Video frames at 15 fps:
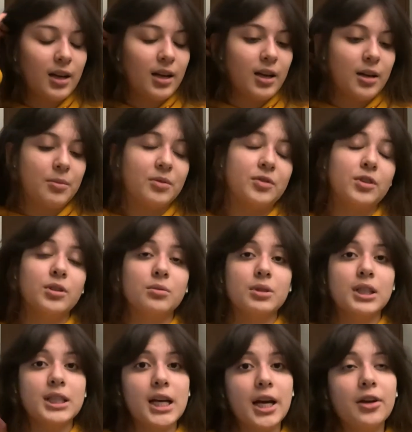I've been feeling
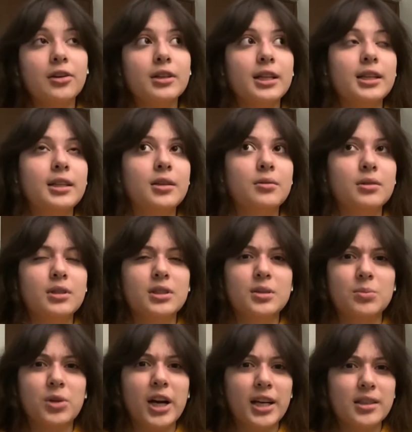really tired lately, really
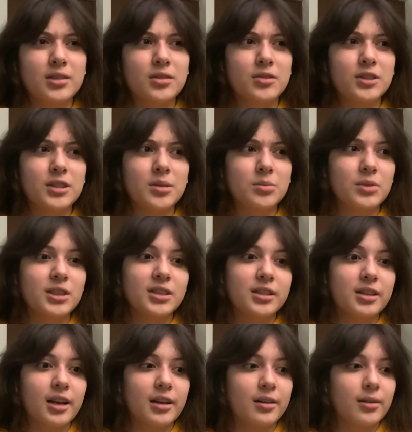depressed for some
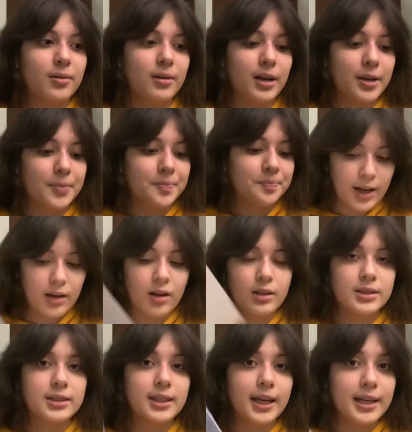reason. I don't know why.
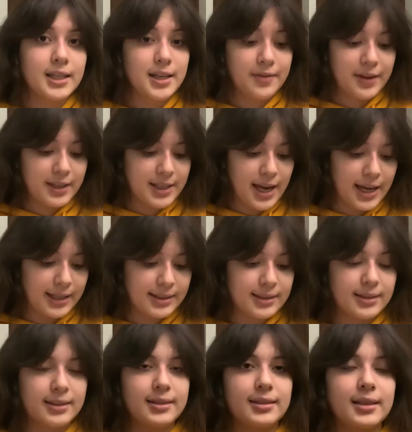Got scientific
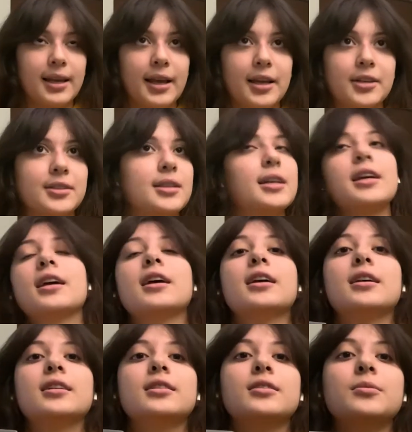texts and
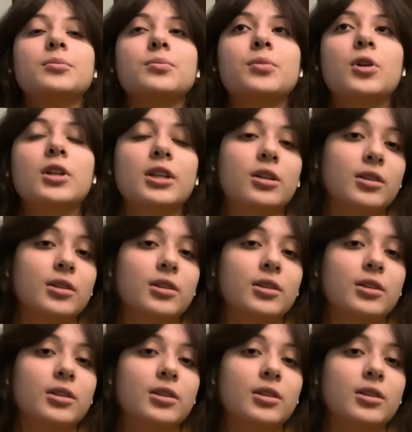political